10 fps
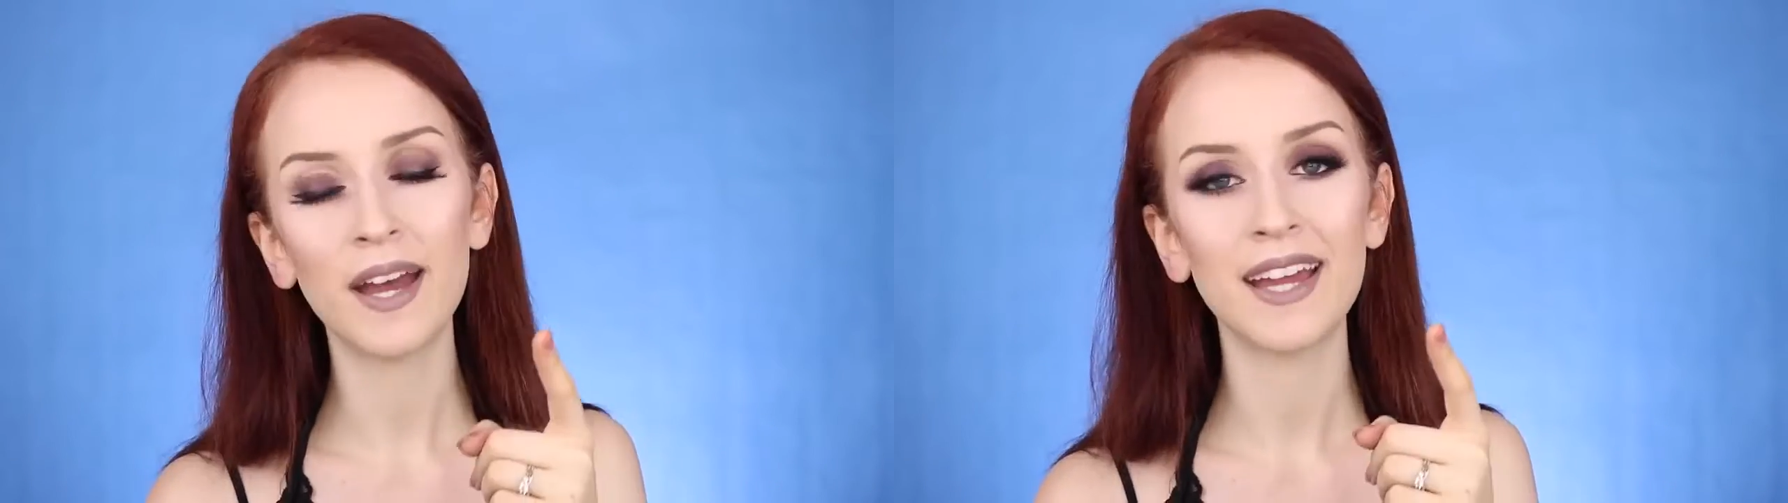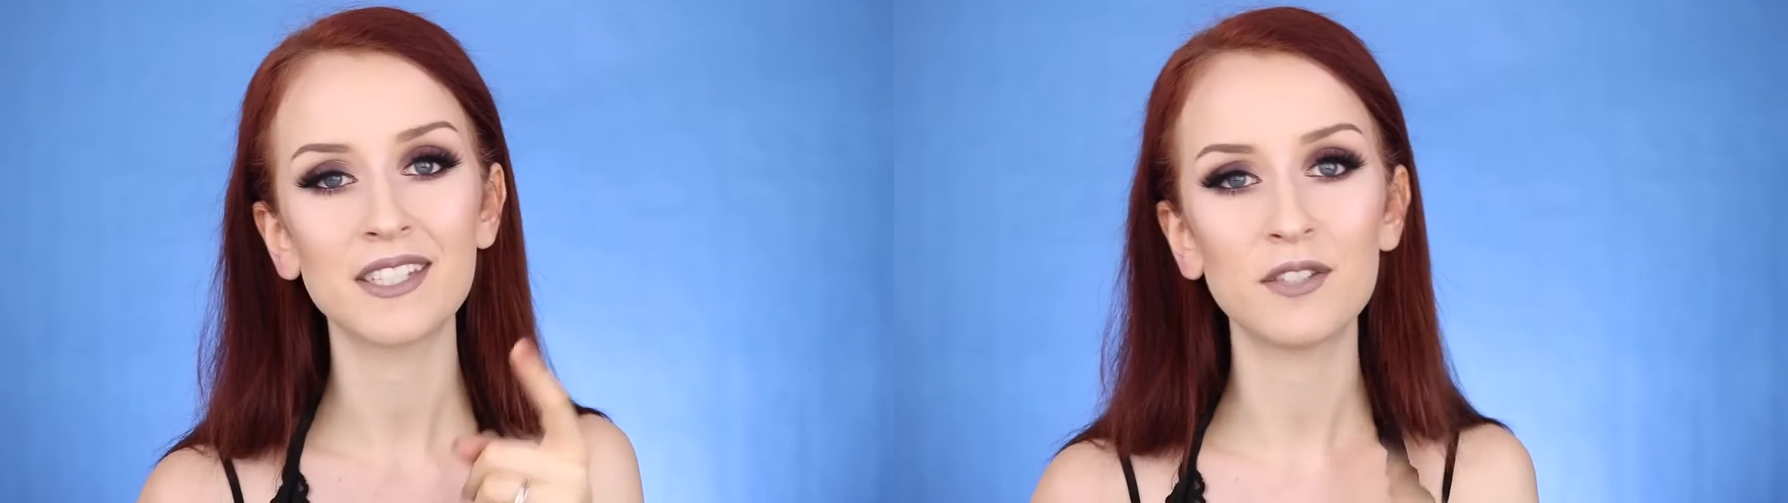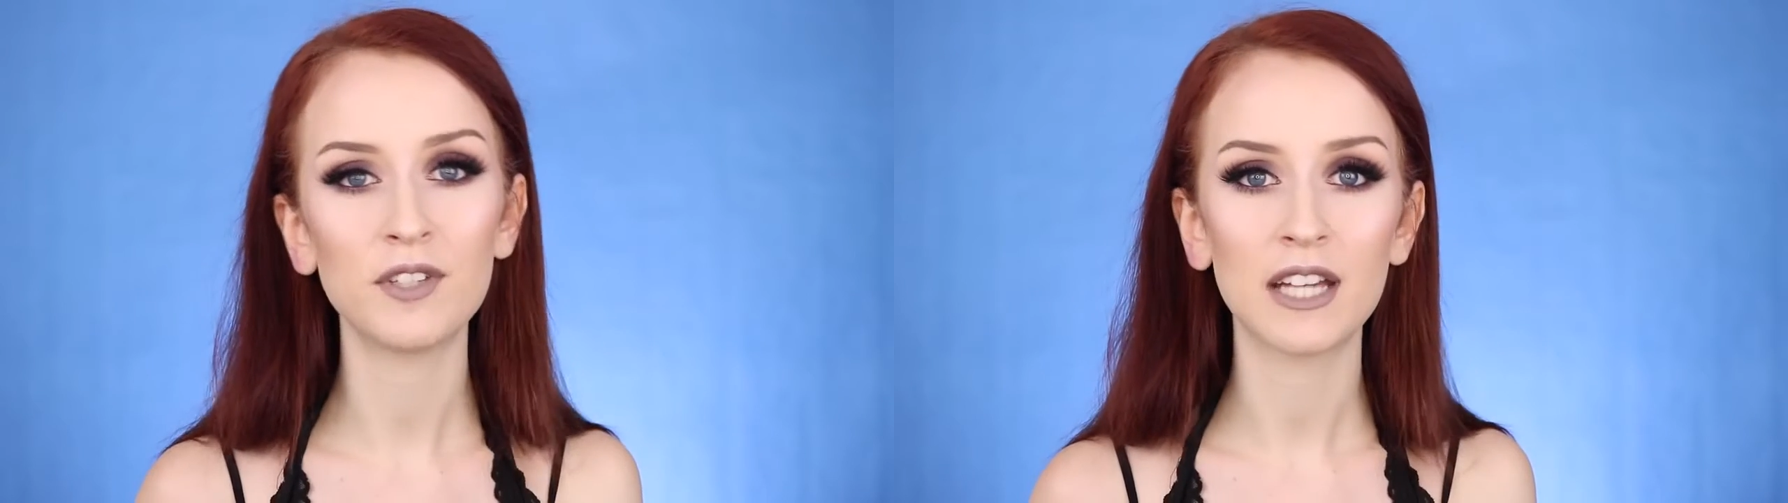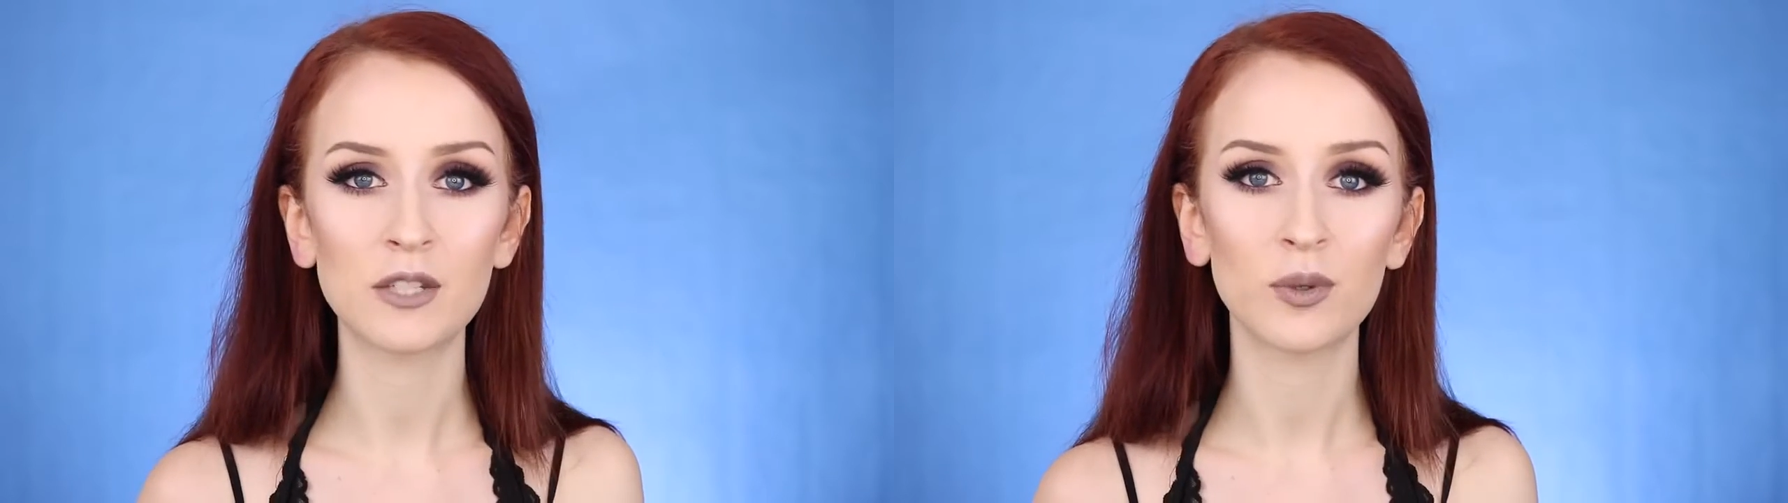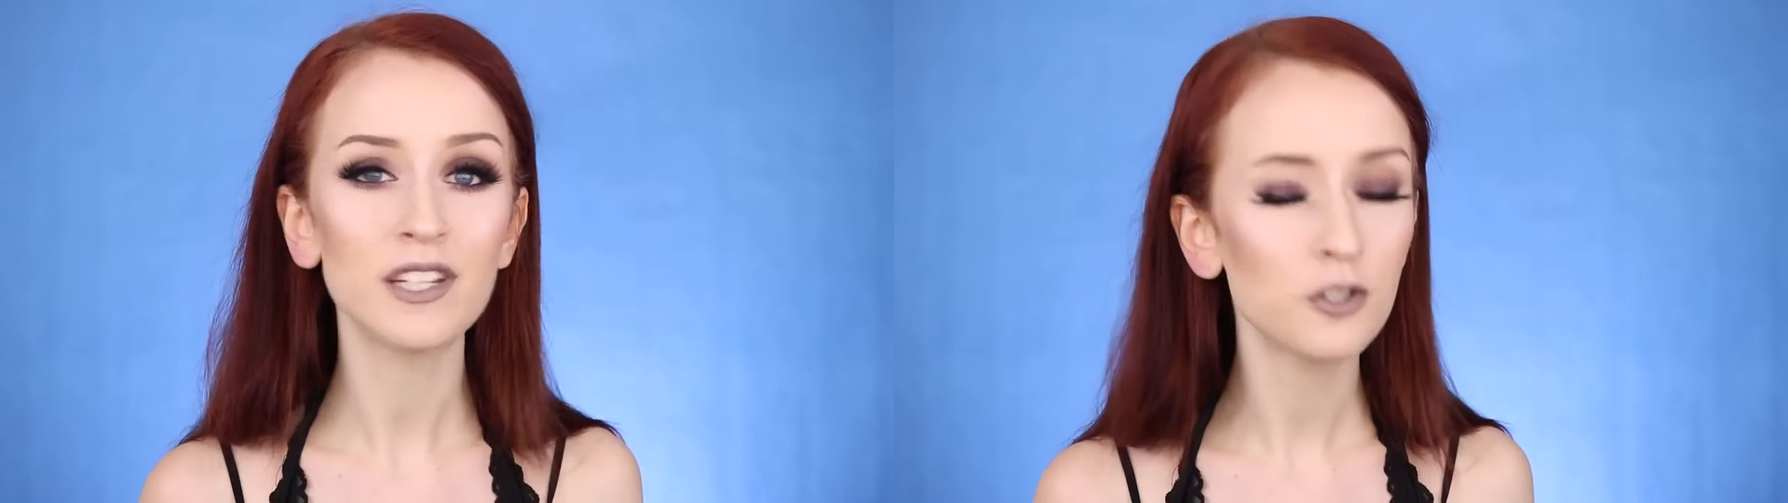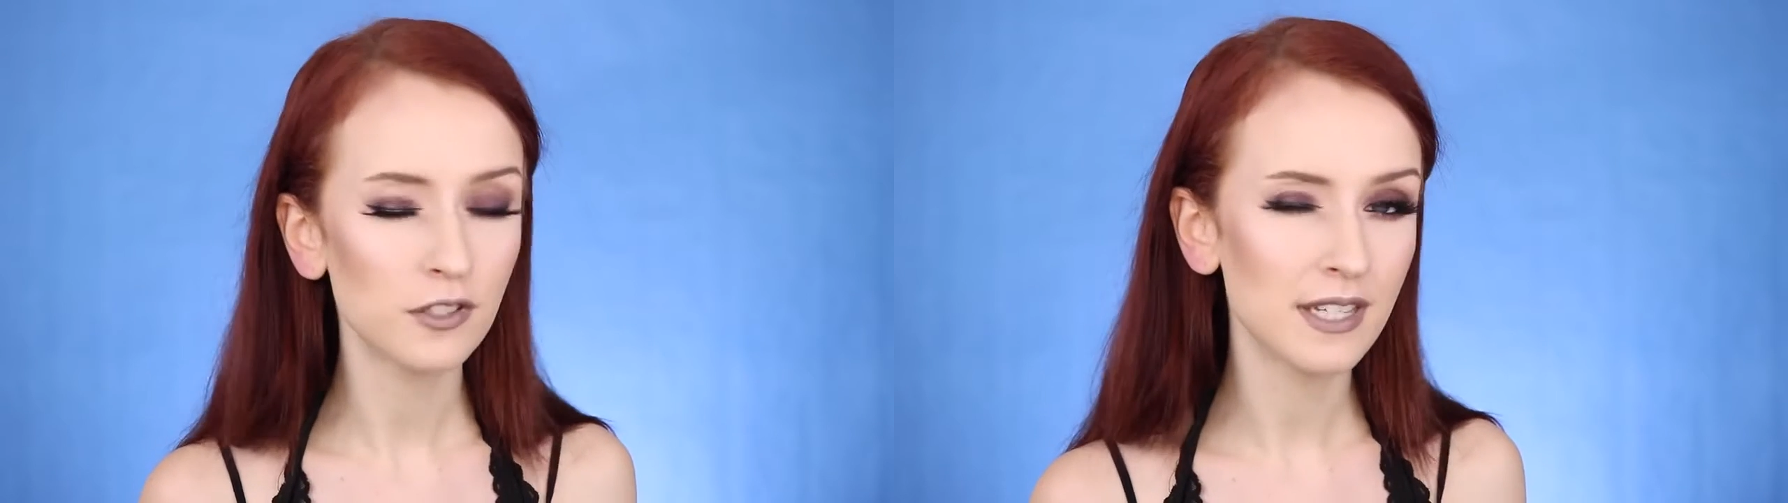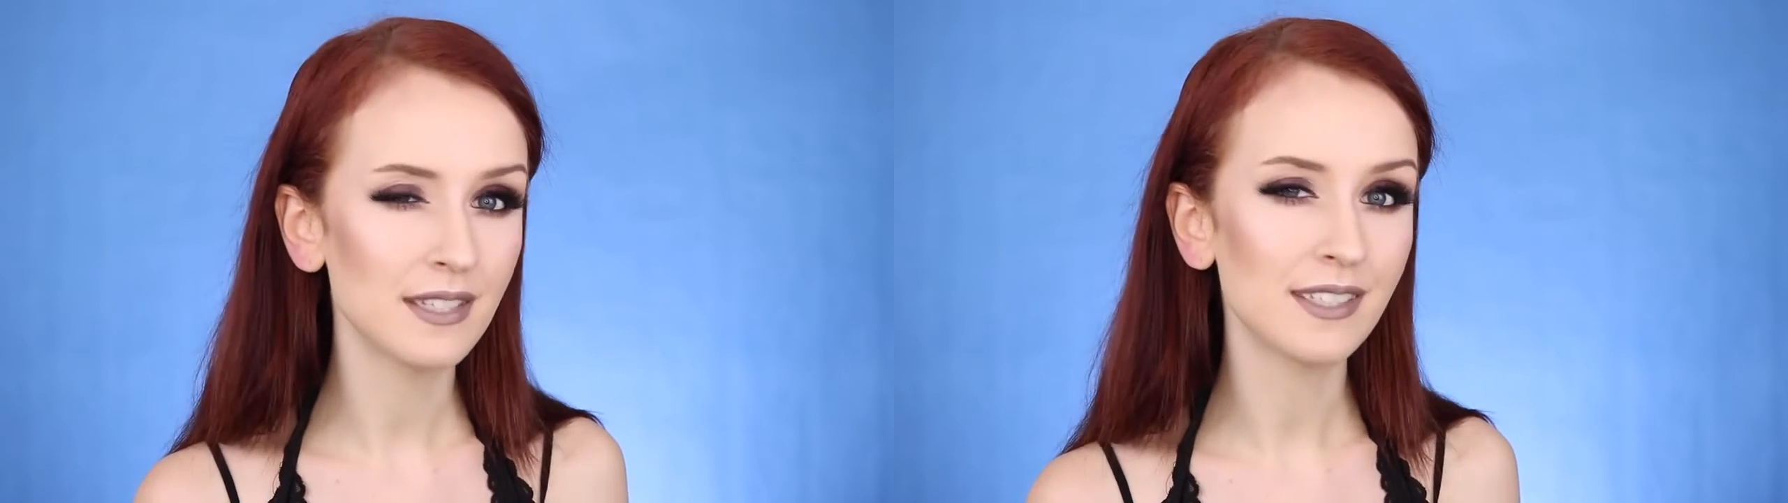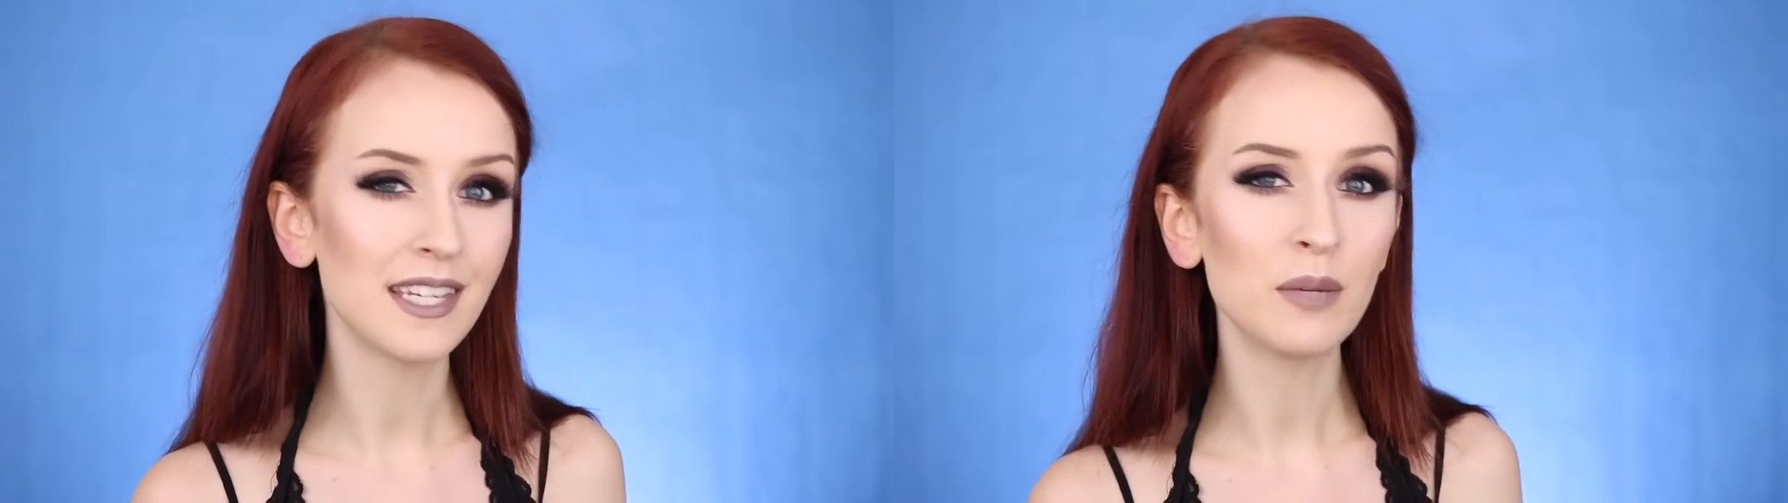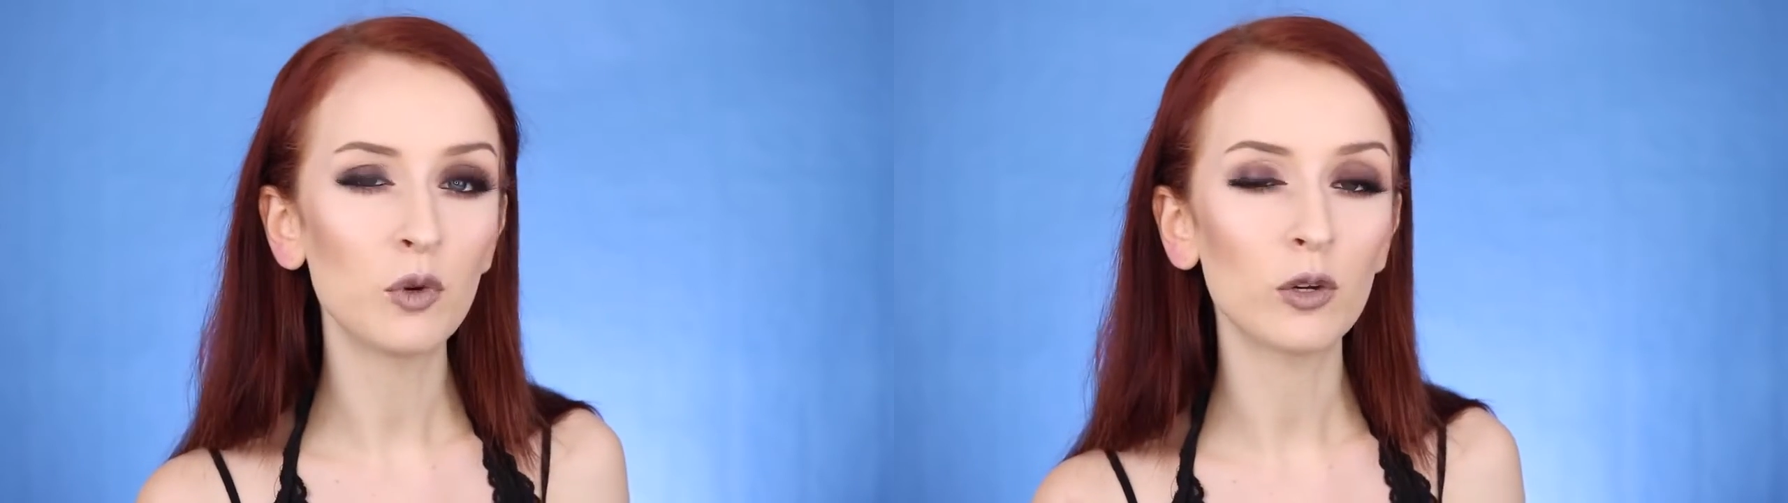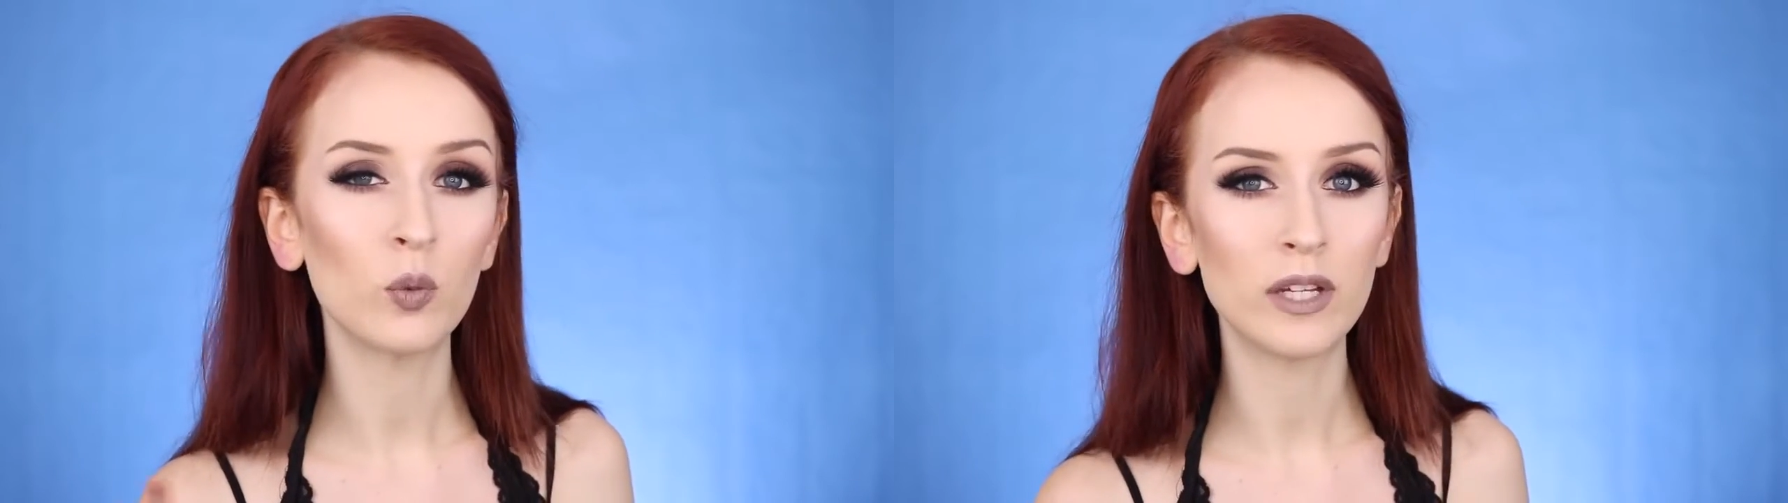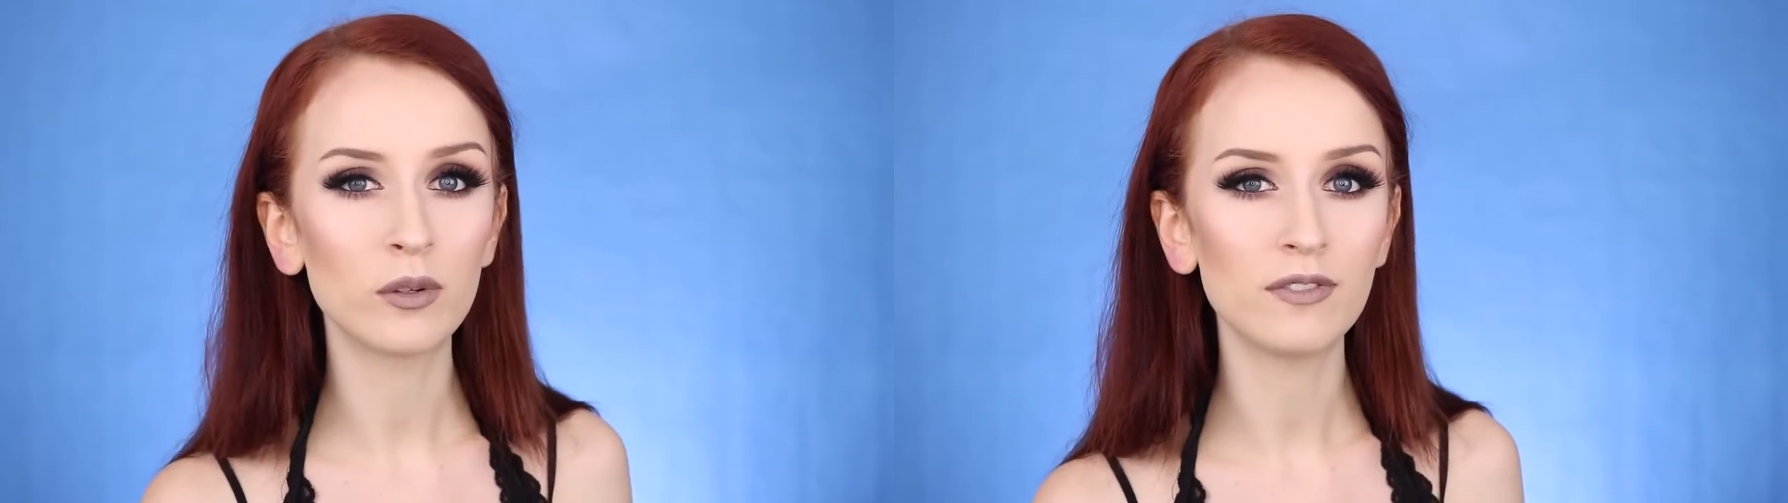I asked if you guys were interested in seeing more wig